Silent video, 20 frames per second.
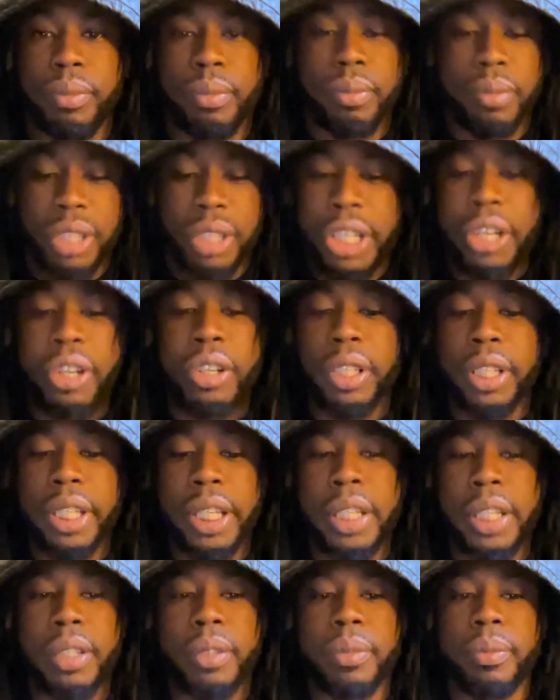
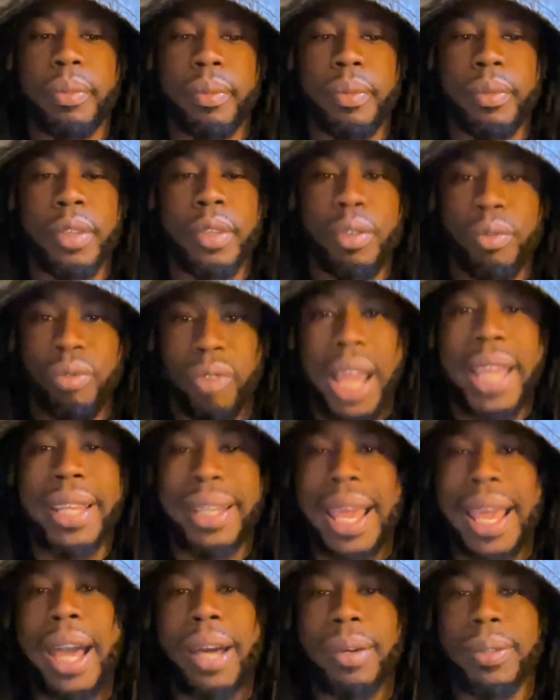Literally, right
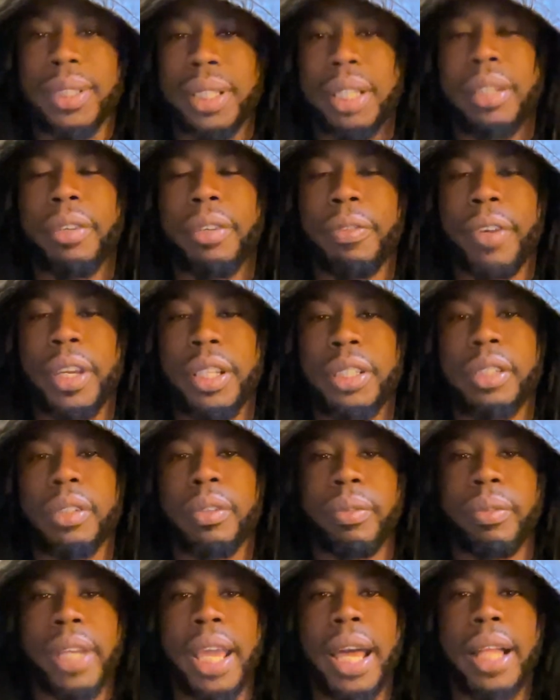now, it's going to affect your
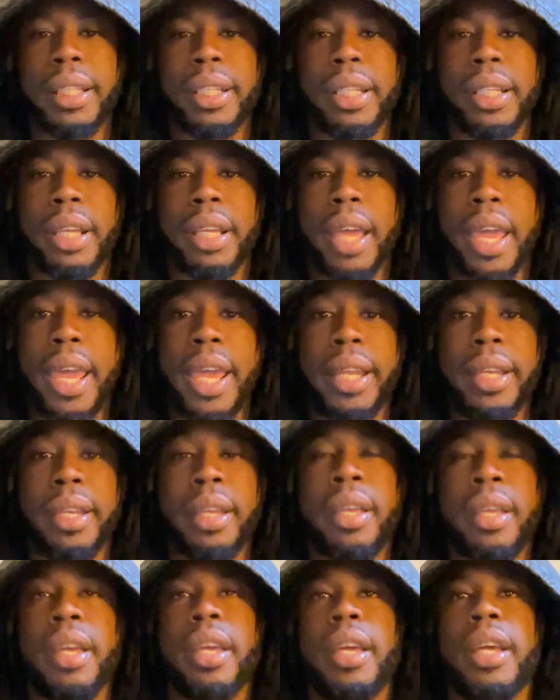reality. And
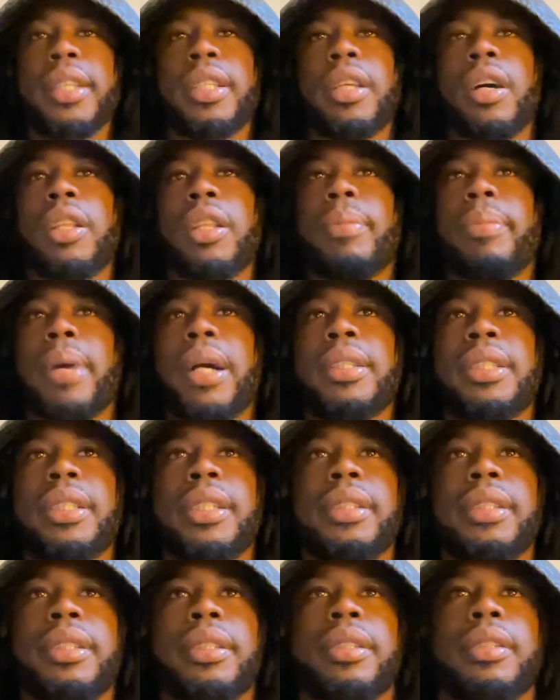it's all about
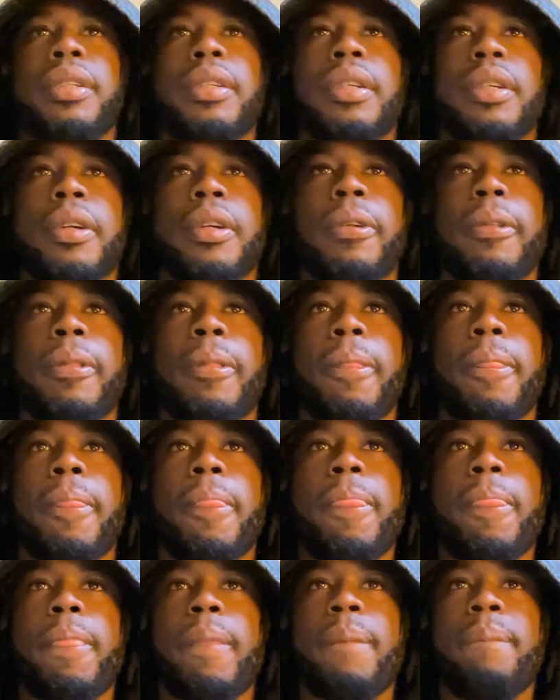just
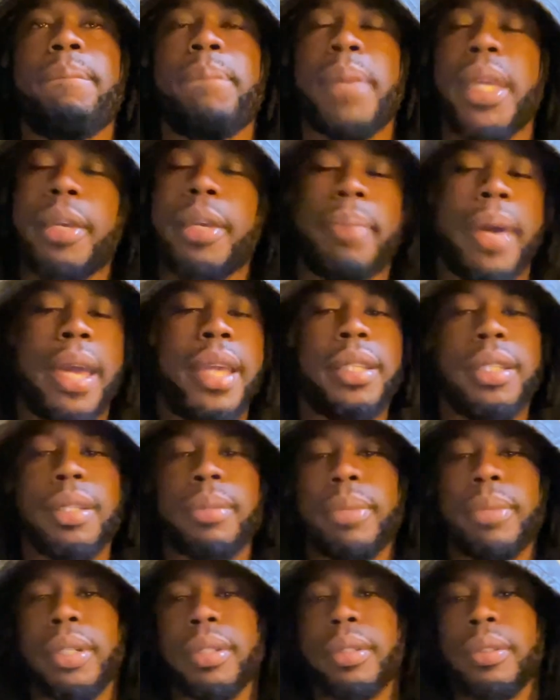being
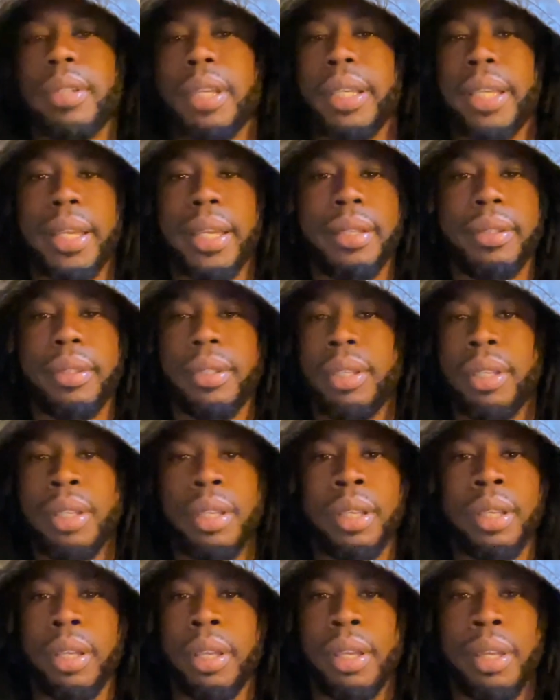patient, bro. Again,
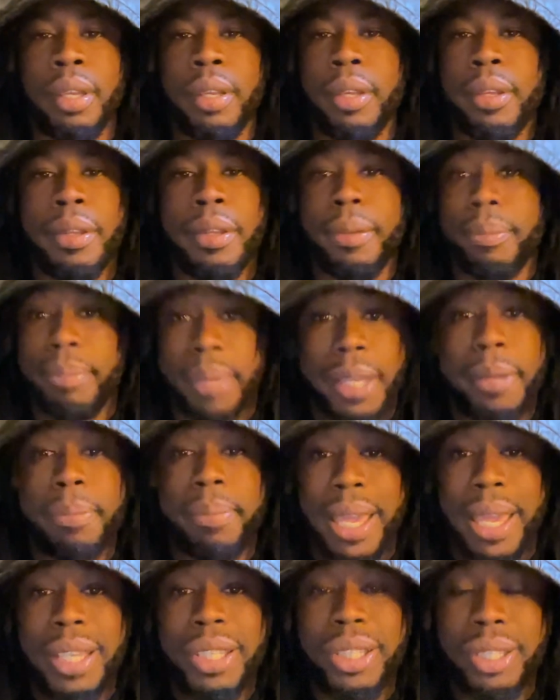being
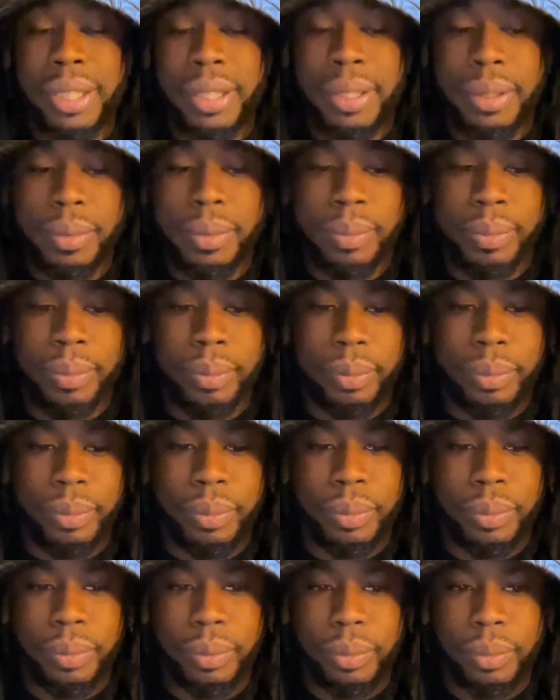patient
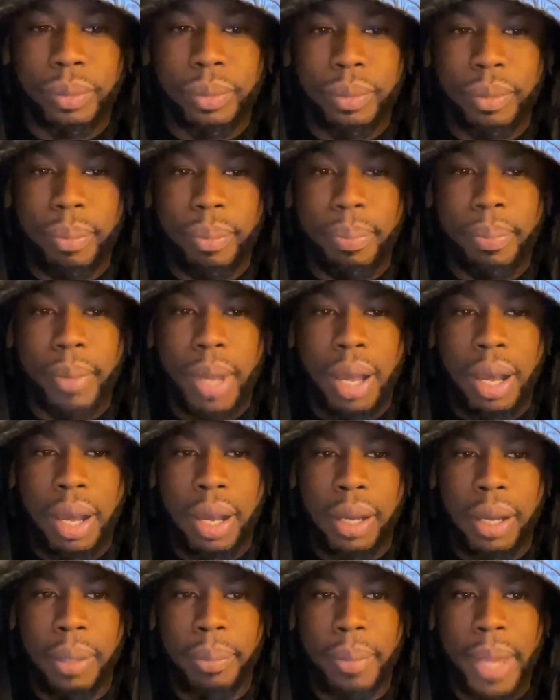
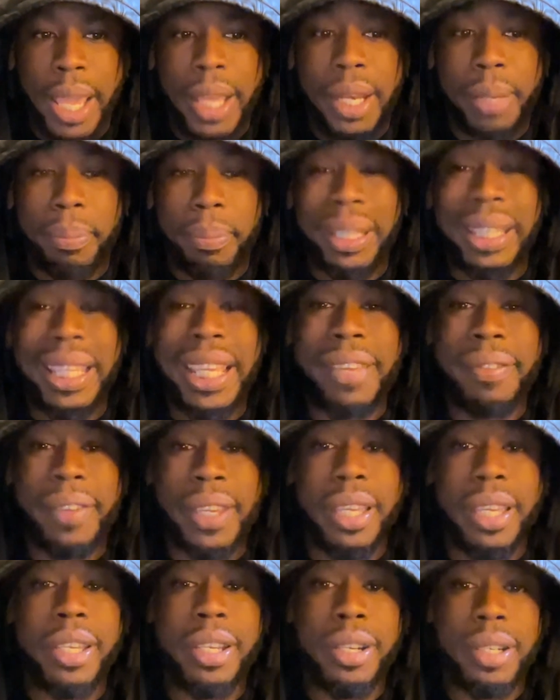and
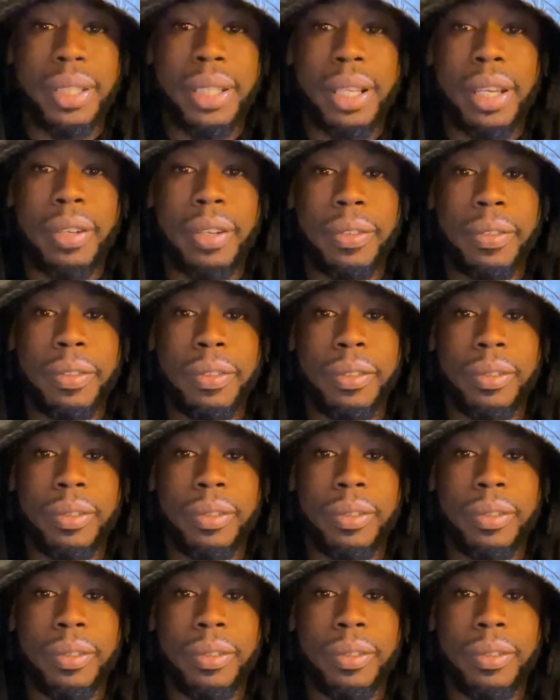believing in yourself.